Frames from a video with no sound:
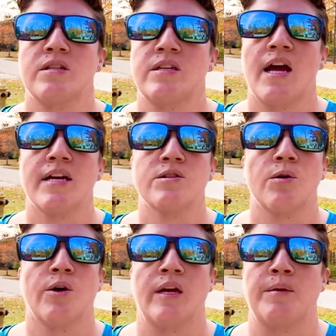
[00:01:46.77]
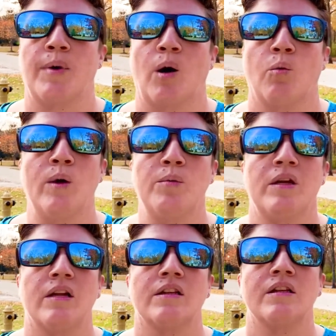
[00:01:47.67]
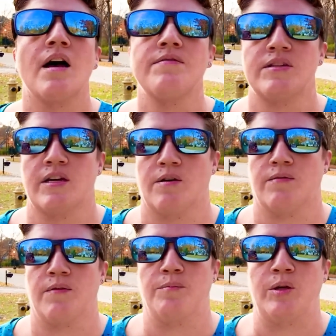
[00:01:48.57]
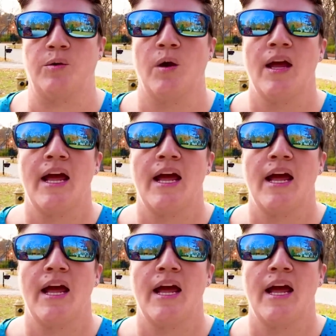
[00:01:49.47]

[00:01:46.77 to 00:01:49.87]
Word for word: a text or an email. We would love to hear from you